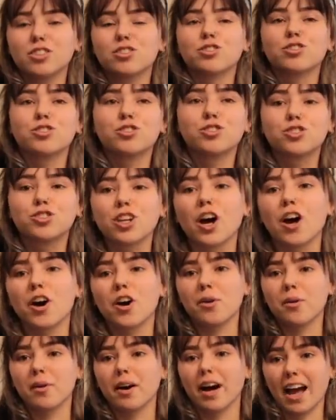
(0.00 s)

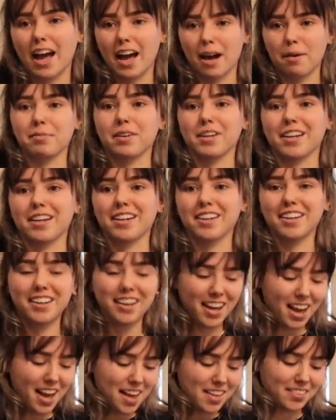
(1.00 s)
so happy.
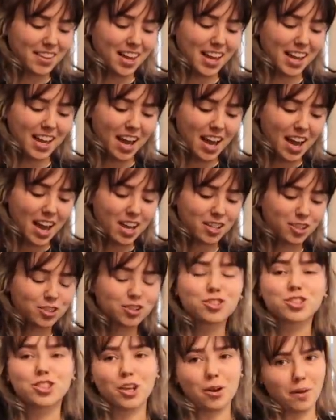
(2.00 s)
Like,
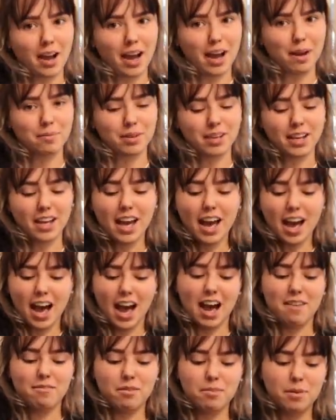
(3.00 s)
so happy.
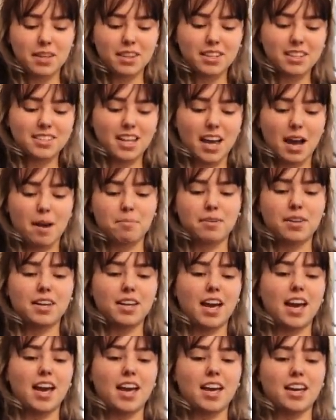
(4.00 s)
I haven't been this
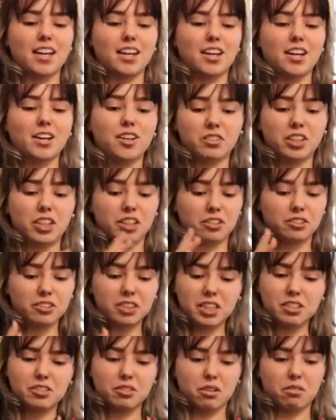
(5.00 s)
happy in
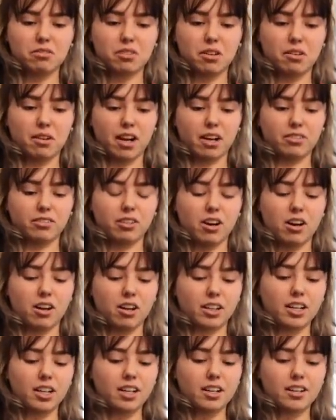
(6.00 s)
literally don't know how
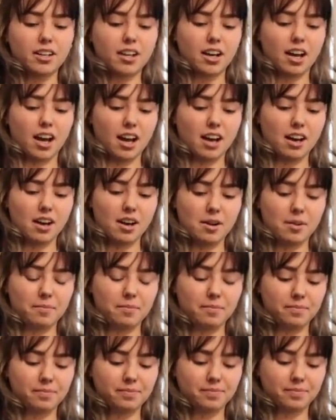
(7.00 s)
long. Um,
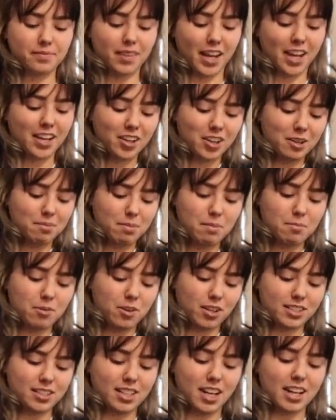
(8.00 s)
I couldn't be
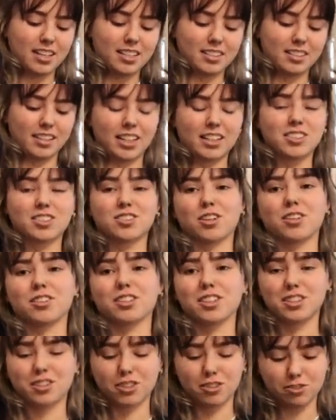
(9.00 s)
more excited to like start
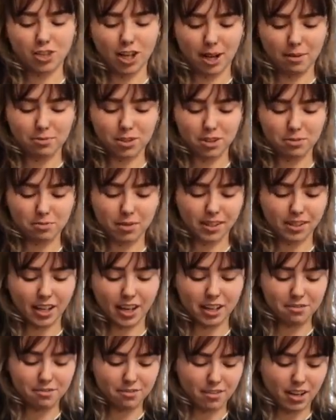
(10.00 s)
this new chapter in my
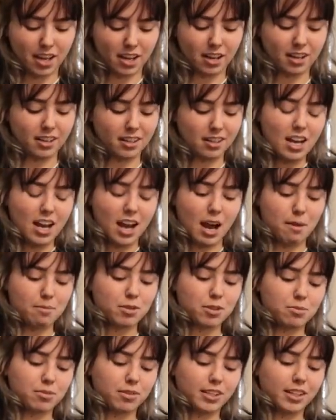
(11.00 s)
life and I'm
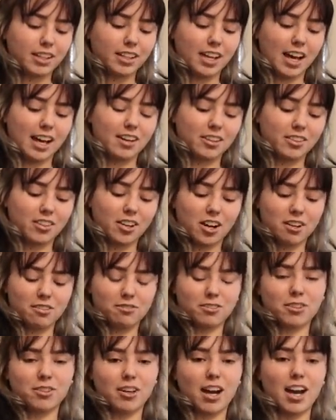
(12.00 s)
just really glad a lot
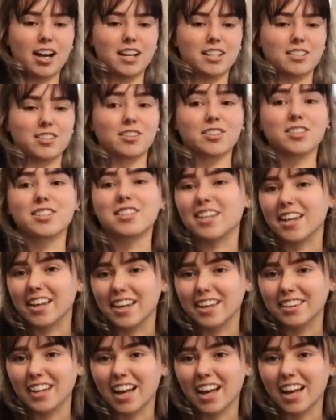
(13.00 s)
of you guys are seeing